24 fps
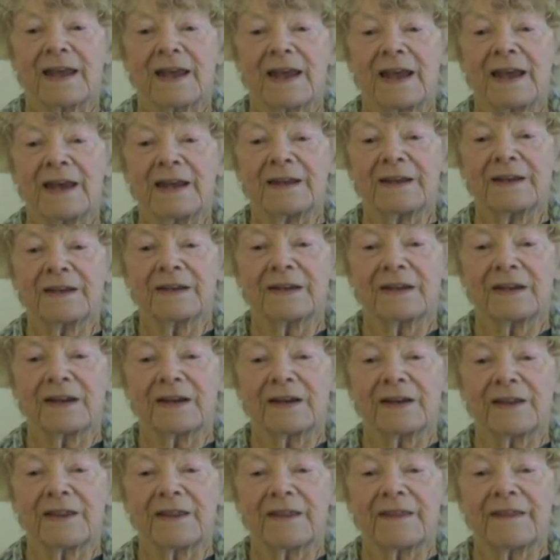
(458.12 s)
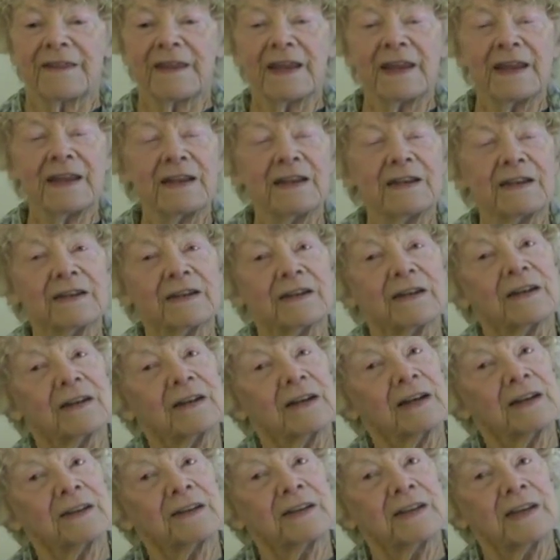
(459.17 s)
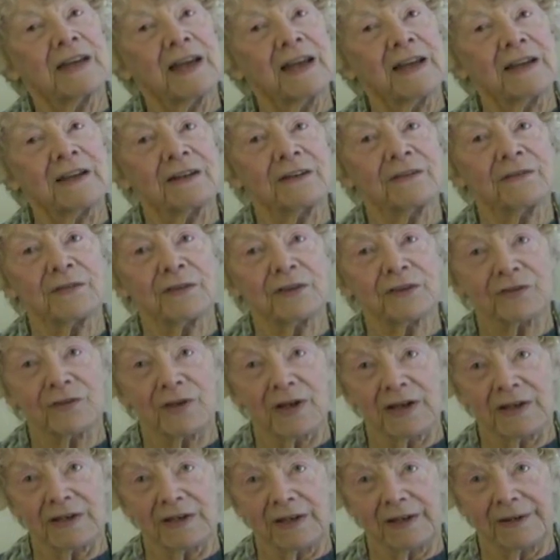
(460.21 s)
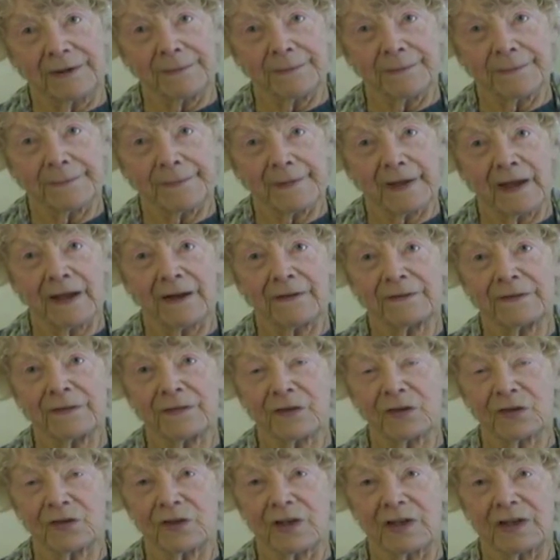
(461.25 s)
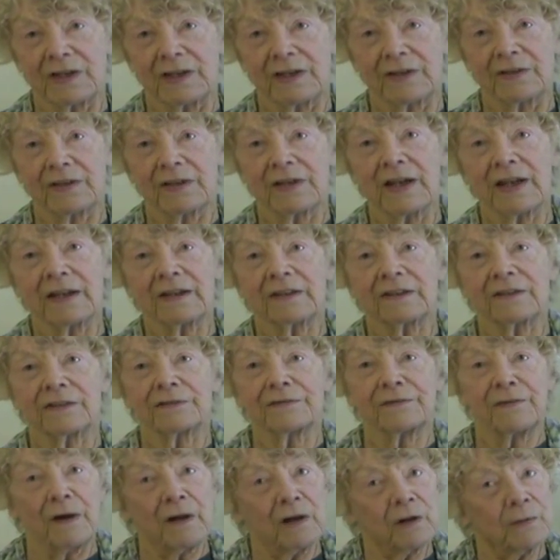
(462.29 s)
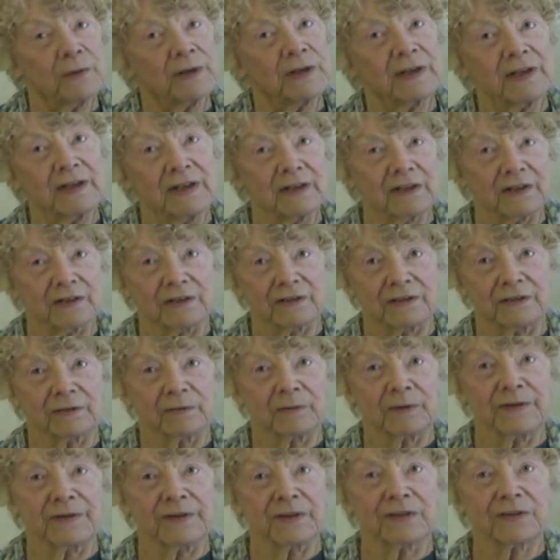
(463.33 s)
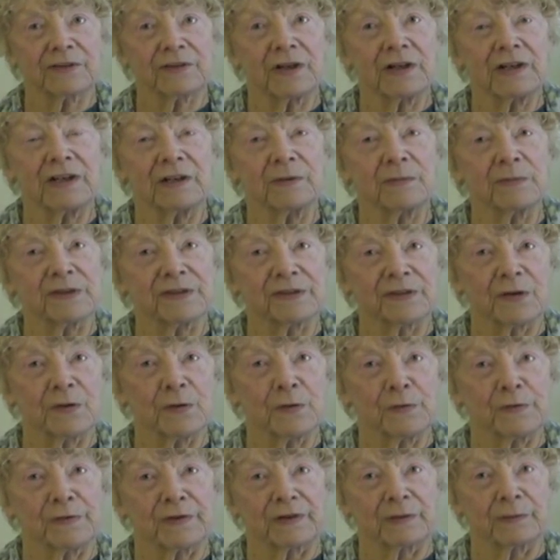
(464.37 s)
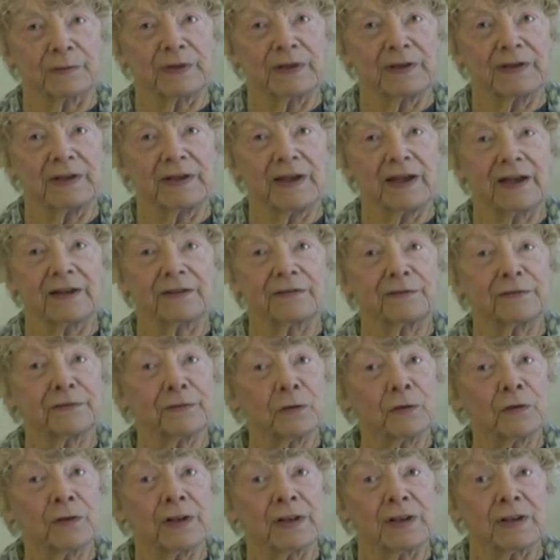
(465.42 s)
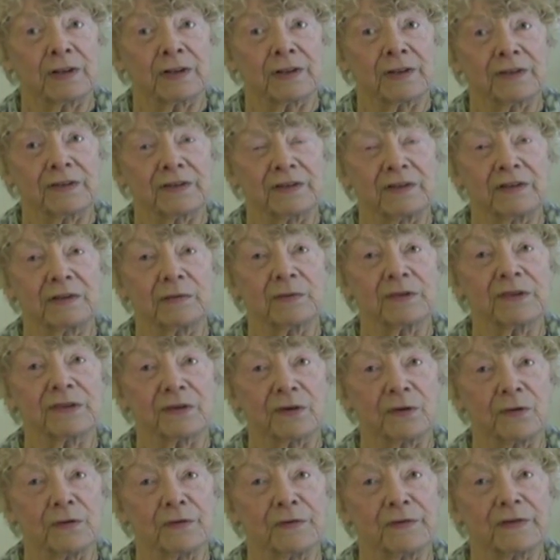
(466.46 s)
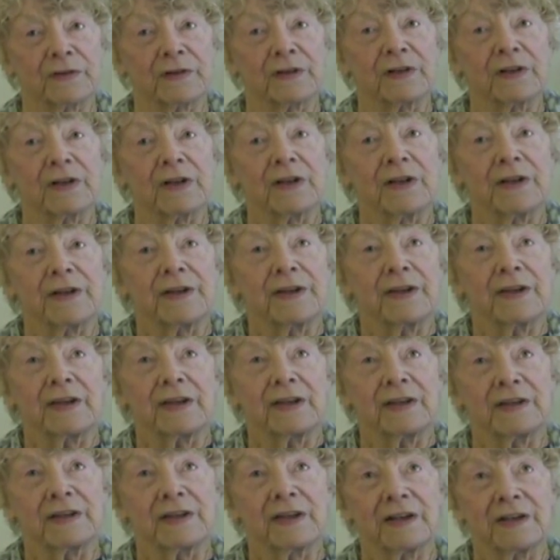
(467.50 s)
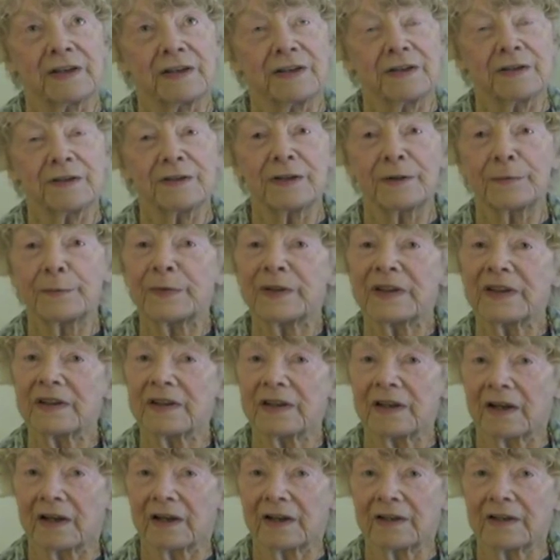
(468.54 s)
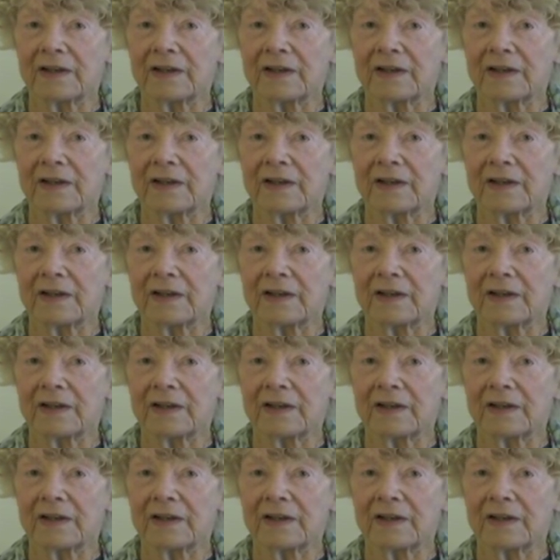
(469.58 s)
And then at the end of the training, after the training, the following year when the training was over, we had 4 years and it was over in 1979.